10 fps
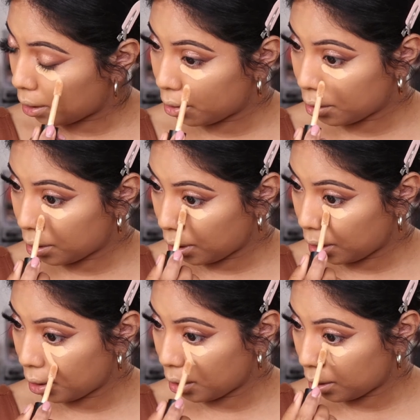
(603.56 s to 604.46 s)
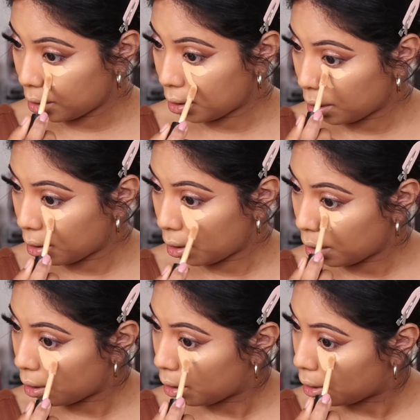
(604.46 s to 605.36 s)
and just take this
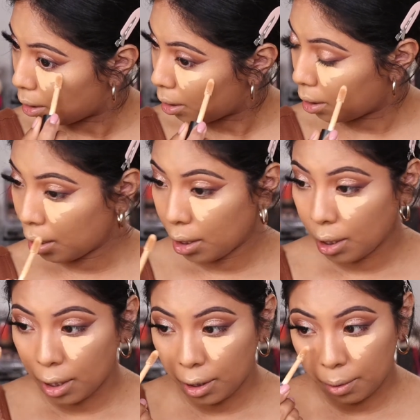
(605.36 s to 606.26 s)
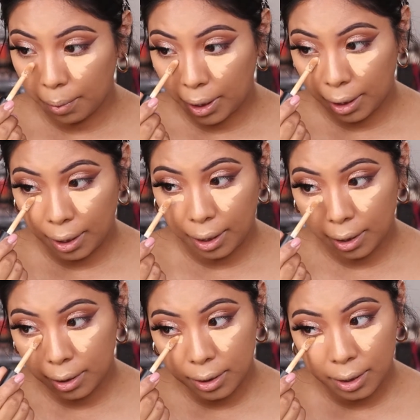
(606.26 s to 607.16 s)
under my
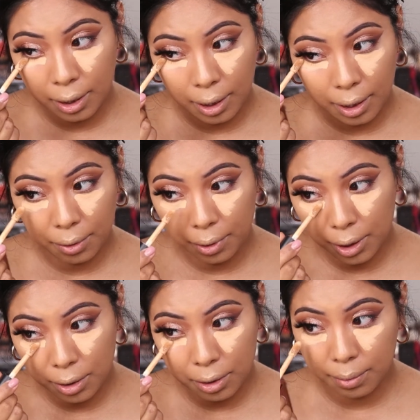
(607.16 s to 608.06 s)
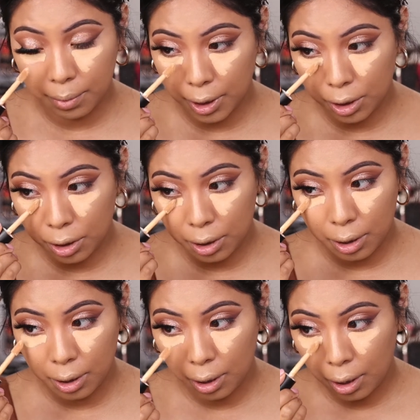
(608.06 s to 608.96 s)
eyes. I don't need too much.
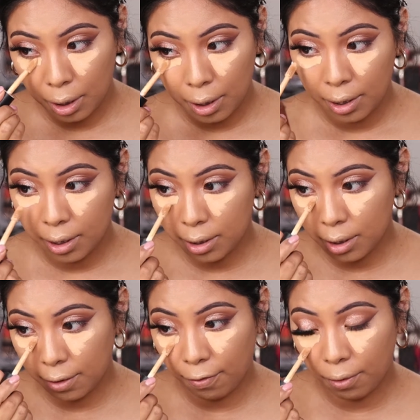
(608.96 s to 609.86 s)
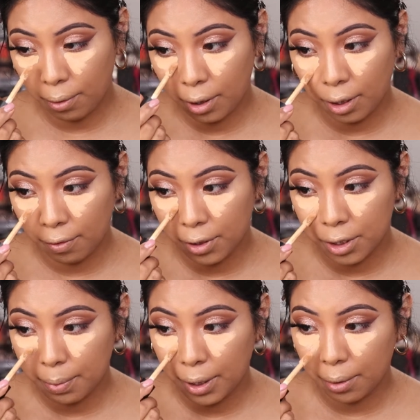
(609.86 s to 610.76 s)
This is a full
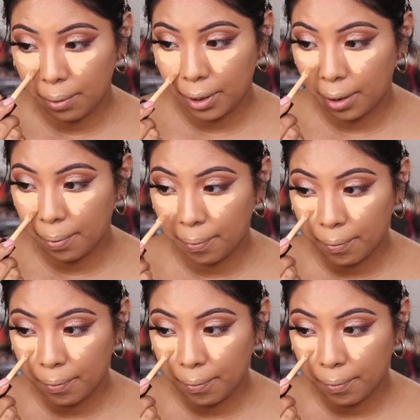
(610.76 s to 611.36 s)
coverage, by the way.